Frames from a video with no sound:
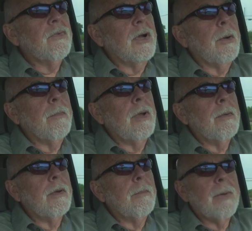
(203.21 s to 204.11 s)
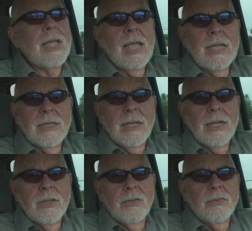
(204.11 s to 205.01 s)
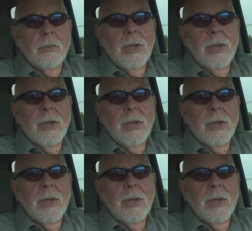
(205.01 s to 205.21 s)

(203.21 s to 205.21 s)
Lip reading: from May 18th to